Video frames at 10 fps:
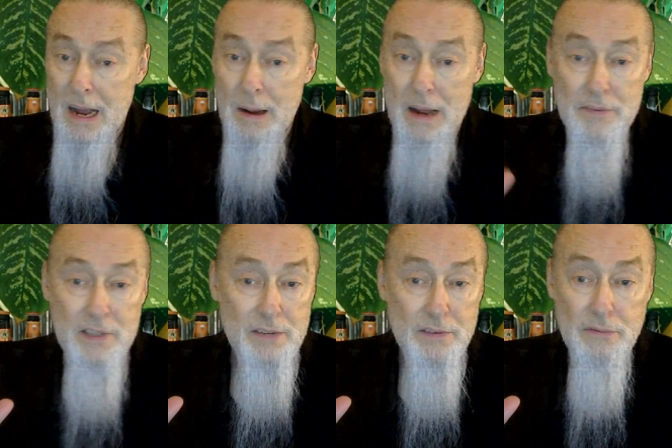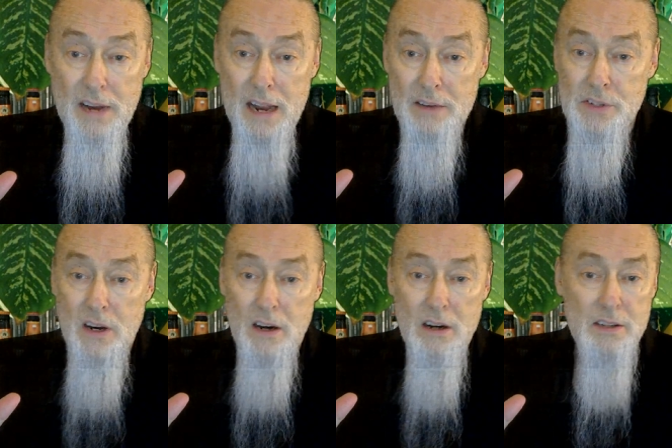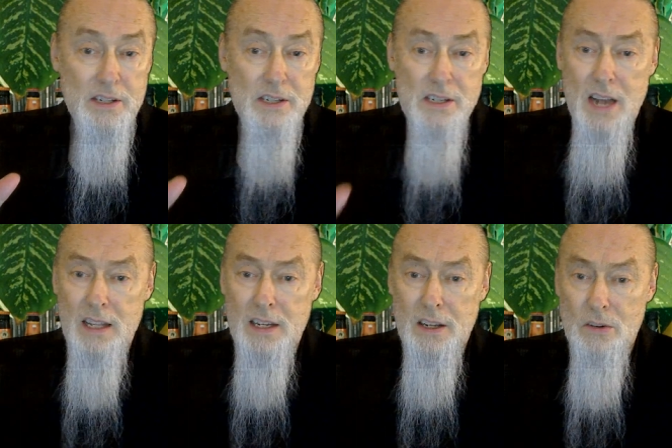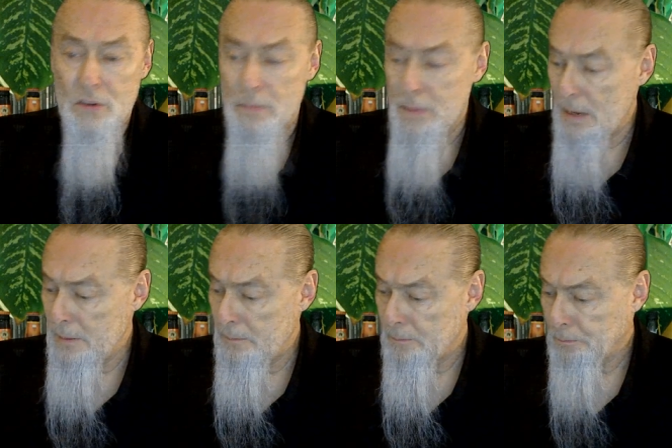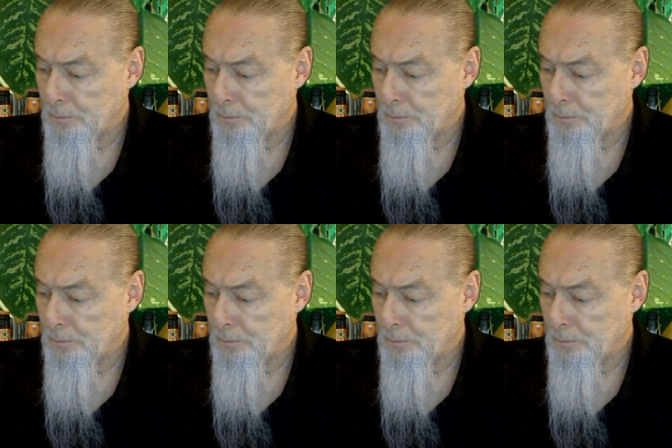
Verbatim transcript: I'll have to give it five stars. It's solid gold, baby.